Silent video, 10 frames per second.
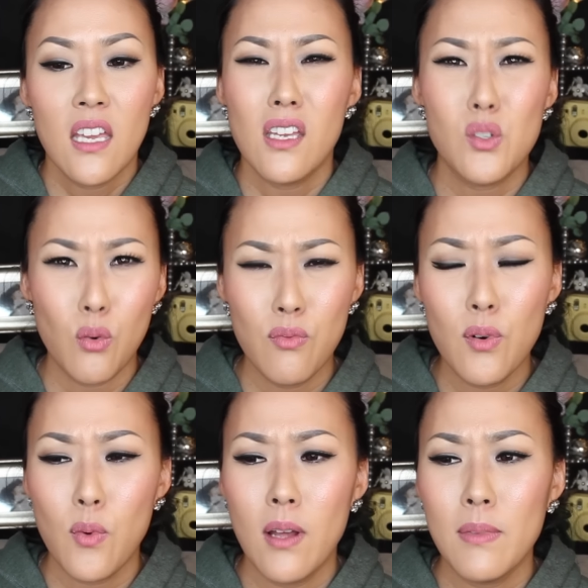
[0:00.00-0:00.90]
it's
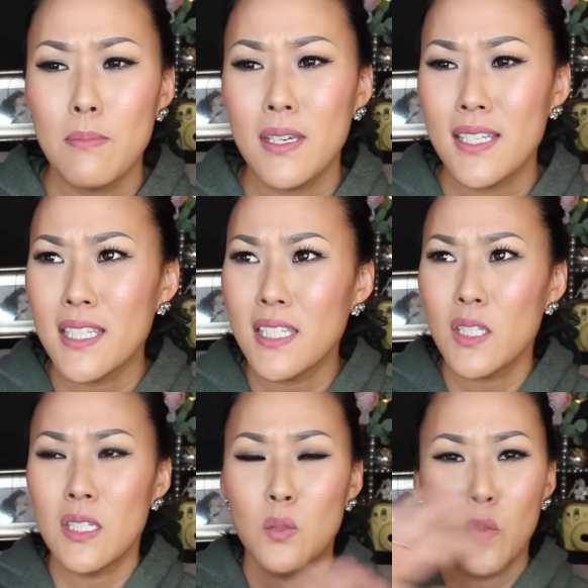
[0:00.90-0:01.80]
overwhelming because it's
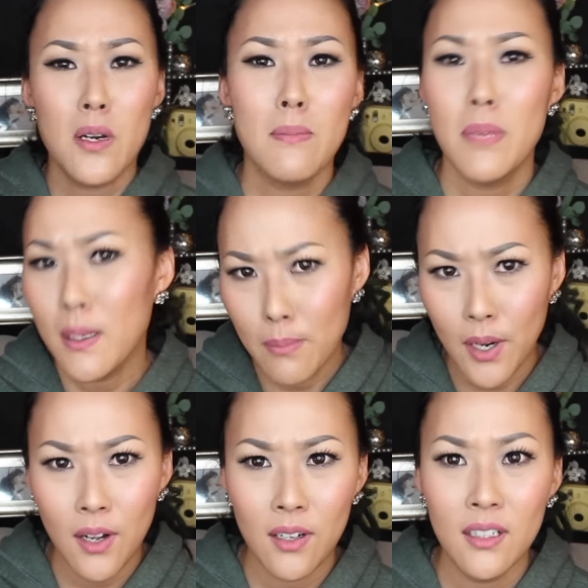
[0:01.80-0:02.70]
just this one big
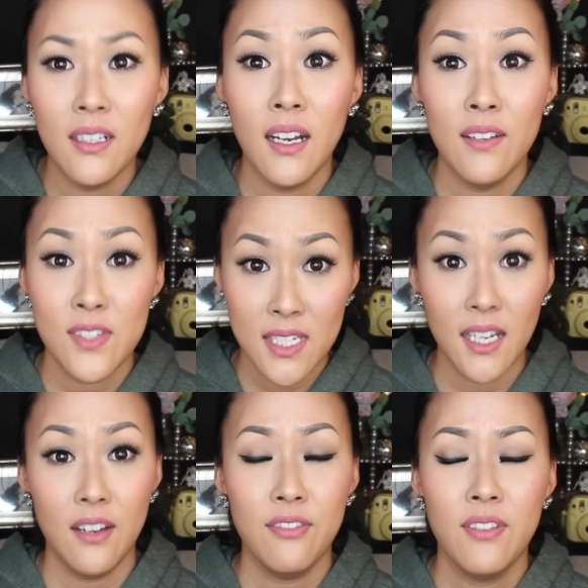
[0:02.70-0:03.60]
ball of
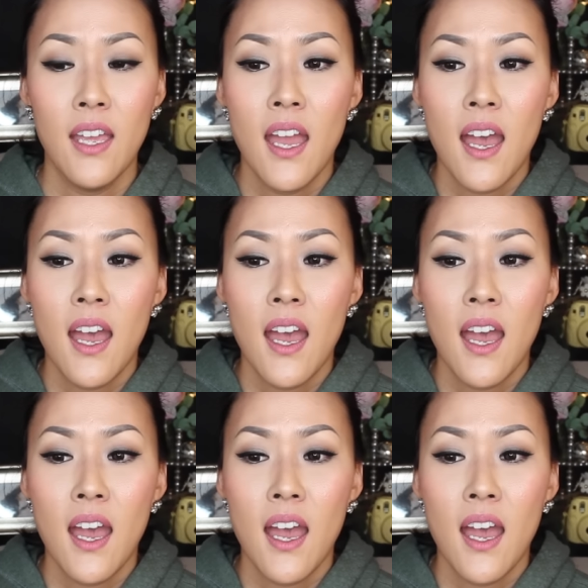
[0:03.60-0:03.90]
stuff.